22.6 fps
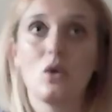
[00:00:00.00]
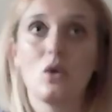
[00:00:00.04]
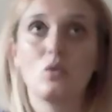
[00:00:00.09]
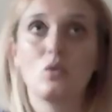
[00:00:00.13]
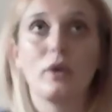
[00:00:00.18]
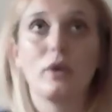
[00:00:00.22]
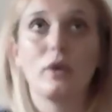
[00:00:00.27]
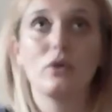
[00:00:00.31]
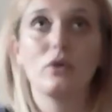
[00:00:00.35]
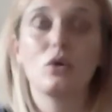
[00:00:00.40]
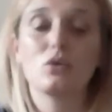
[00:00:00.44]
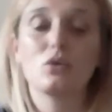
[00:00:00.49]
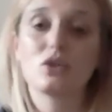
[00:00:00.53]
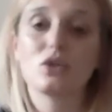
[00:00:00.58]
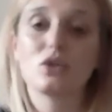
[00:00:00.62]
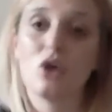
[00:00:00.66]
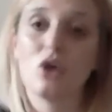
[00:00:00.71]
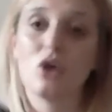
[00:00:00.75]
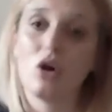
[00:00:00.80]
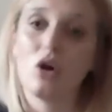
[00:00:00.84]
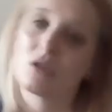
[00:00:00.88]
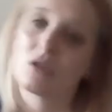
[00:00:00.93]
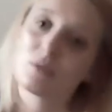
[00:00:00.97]
When you go to the
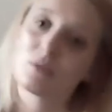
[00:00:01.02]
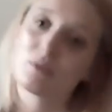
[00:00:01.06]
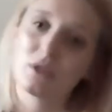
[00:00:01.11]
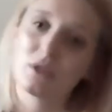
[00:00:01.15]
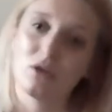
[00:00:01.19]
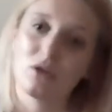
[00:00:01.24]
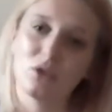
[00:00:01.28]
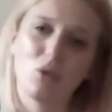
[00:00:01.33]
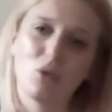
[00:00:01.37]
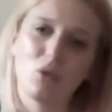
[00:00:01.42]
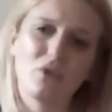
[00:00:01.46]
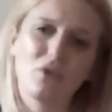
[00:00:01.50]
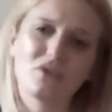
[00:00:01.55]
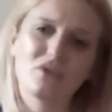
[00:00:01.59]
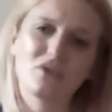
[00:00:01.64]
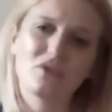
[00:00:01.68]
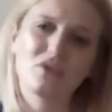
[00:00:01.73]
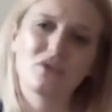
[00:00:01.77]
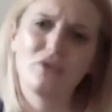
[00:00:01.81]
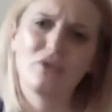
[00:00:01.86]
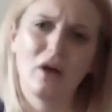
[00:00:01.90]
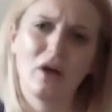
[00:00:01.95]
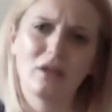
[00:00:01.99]
hospital, you often
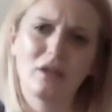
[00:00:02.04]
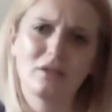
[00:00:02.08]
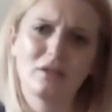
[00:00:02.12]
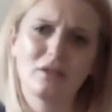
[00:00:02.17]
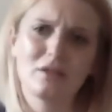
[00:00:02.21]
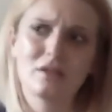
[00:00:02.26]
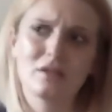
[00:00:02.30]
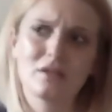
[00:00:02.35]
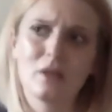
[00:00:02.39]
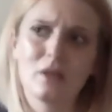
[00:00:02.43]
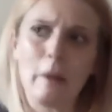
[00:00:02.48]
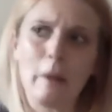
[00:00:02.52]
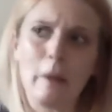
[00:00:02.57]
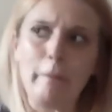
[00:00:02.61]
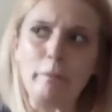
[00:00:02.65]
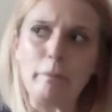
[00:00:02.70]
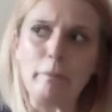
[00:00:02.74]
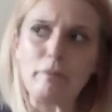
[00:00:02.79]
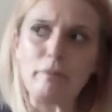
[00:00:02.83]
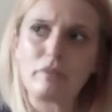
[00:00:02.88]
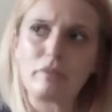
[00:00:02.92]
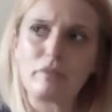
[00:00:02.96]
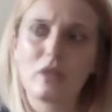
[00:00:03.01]
find
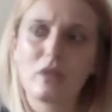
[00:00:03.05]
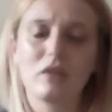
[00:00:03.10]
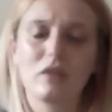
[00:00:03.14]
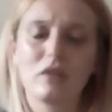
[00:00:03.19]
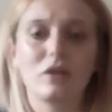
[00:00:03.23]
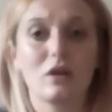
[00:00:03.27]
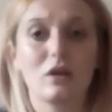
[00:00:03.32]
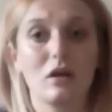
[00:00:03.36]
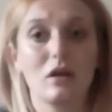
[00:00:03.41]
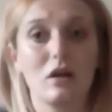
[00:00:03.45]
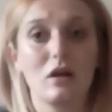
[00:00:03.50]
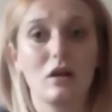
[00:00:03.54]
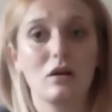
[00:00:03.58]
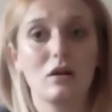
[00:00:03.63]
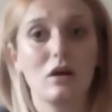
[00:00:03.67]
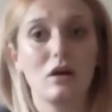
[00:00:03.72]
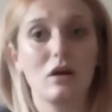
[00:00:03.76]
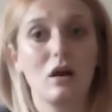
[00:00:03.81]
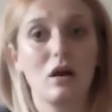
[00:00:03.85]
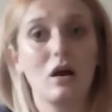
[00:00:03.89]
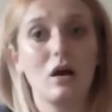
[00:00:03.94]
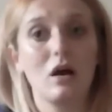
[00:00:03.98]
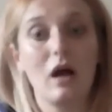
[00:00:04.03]
that
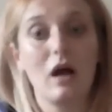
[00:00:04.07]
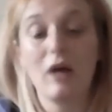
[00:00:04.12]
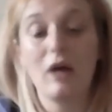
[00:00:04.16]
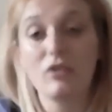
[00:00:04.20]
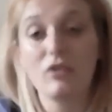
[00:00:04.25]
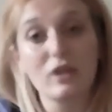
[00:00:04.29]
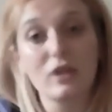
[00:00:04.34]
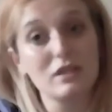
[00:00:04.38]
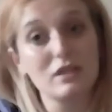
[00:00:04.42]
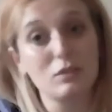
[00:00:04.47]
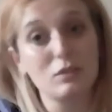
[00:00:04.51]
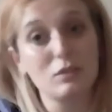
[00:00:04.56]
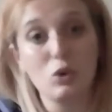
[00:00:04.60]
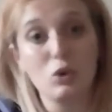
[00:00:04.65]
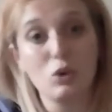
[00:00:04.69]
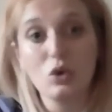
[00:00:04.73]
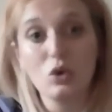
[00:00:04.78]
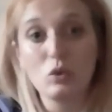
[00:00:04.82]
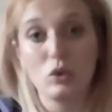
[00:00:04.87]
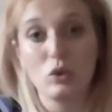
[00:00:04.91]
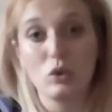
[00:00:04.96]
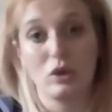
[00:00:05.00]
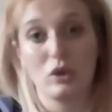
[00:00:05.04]
a healthcare
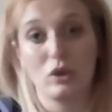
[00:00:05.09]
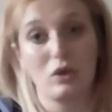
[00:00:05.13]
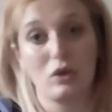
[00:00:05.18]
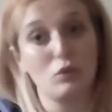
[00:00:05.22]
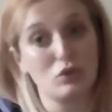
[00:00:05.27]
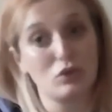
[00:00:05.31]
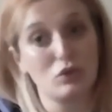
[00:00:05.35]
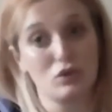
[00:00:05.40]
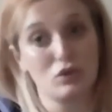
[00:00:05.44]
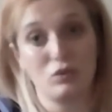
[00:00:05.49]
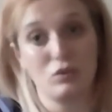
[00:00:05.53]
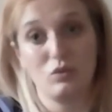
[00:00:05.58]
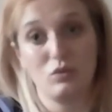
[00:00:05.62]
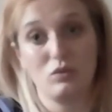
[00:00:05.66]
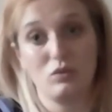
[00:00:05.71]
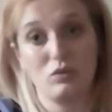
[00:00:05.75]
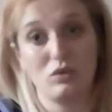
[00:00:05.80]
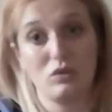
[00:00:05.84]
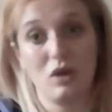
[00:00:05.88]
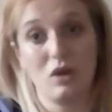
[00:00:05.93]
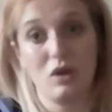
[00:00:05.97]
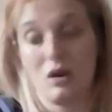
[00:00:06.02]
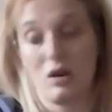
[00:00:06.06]
support worker will do
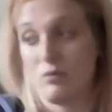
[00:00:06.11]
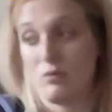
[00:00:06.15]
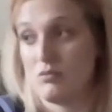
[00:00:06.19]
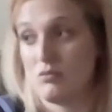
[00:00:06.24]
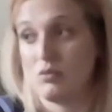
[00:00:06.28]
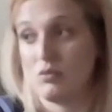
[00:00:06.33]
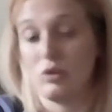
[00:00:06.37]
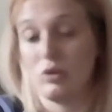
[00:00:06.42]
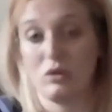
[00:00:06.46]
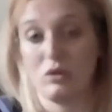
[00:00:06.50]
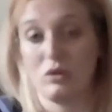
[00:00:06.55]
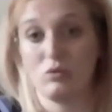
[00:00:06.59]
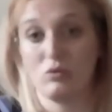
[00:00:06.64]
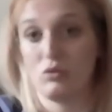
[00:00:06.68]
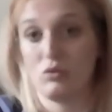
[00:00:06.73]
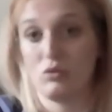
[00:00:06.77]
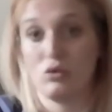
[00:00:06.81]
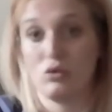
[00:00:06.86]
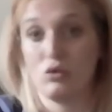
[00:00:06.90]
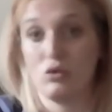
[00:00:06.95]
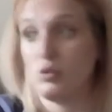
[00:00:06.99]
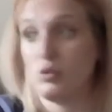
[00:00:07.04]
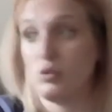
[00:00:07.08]

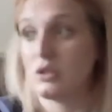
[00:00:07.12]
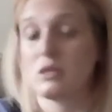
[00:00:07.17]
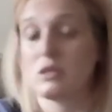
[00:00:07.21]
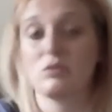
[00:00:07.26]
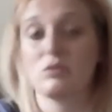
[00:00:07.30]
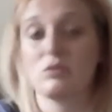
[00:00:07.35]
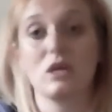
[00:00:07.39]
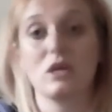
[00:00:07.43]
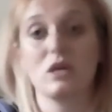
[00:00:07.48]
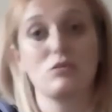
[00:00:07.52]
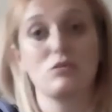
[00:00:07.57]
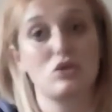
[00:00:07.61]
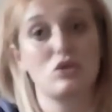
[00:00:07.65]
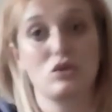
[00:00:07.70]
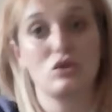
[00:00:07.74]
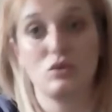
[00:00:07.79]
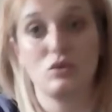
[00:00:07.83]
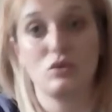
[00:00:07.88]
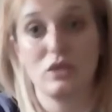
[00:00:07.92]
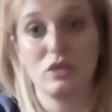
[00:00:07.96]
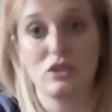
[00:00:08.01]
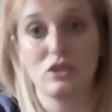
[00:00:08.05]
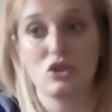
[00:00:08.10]
will sometimes do
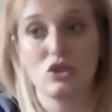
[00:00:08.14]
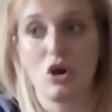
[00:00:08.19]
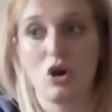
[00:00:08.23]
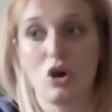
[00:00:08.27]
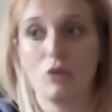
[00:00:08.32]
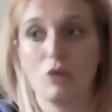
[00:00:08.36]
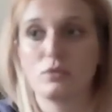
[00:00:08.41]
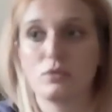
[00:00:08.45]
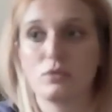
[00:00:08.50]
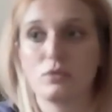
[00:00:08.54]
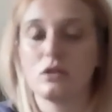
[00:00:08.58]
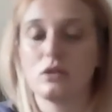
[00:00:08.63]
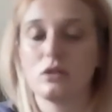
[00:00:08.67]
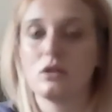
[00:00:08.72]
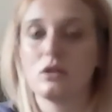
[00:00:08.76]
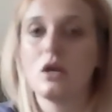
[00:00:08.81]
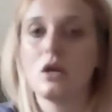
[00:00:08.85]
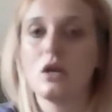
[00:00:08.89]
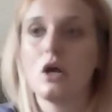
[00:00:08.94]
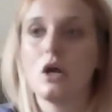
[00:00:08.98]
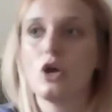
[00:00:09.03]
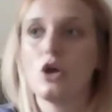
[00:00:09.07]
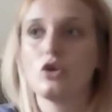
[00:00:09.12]
these jobs, and
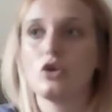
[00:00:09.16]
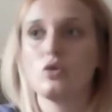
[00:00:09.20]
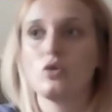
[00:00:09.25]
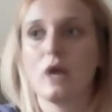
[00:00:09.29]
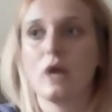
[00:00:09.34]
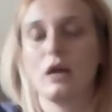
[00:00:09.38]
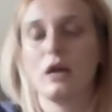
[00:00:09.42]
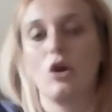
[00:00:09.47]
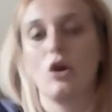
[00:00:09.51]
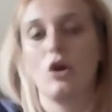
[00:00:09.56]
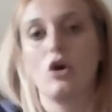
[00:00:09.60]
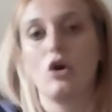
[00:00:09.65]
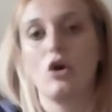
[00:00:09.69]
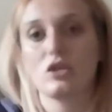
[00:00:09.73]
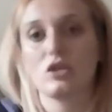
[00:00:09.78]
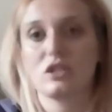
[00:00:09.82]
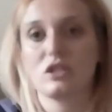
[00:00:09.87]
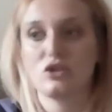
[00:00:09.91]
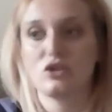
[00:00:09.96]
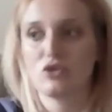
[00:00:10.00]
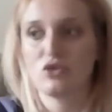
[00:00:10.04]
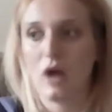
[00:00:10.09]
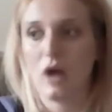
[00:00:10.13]
you get lost
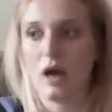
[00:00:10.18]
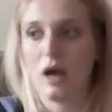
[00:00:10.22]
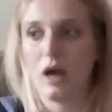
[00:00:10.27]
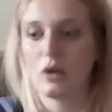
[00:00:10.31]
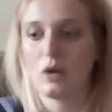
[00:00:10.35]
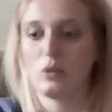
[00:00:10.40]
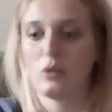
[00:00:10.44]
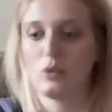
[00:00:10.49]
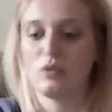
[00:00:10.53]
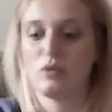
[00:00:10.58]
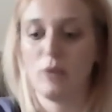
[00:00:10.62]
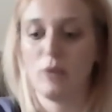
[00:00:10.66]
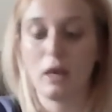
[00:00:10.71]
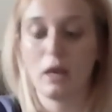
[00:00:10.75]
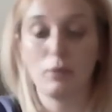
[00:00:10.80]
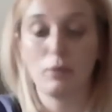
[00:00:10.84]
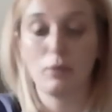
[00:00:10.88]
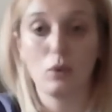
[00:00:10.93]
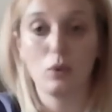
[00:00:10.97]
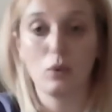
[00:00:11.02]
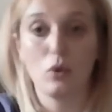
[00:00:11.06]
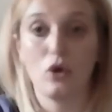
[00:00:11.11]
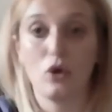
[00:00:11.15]
in track with
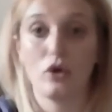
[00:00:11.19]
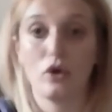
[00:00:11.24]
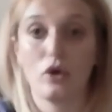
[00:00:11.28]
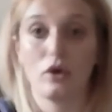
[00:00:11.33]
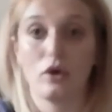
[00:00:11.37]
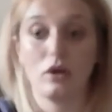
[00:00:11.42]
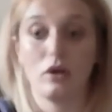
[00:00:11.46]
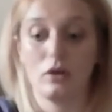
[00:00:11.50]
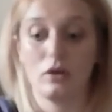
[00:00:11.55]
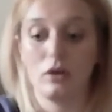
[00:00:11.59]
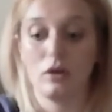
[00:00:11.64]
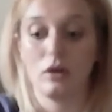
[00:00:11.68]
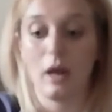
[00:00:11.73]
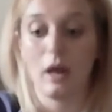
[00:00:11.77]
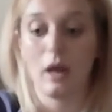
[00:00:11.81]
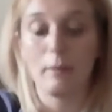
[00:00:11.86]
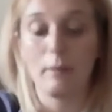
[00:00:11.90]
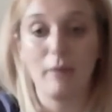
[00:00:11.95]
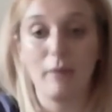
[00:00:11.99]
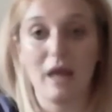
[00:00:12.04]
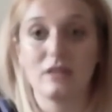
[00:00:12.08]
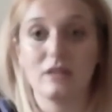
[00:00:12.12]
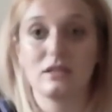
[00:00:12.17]
paperwork and
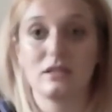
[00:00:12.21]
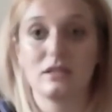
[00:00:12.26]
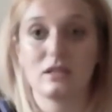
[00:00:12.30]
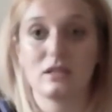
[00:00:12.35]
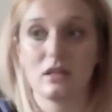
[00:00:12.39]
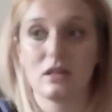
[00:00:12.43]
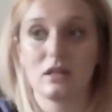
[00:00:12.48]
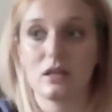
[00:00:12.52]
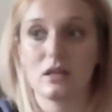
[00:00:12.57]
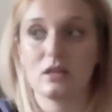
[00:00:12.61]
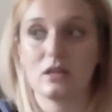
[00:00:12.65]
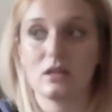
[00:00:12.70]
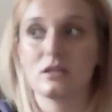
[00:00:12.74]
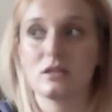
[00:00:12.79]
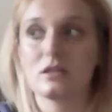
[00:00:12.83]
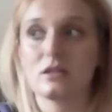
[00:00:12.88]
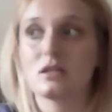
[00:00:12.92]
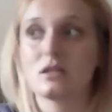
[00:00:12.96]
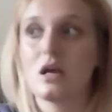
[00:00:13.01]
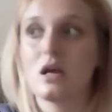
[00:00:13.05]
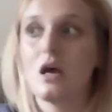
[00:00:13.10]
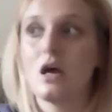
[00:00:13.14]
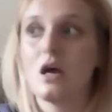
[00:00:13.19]
meds and things.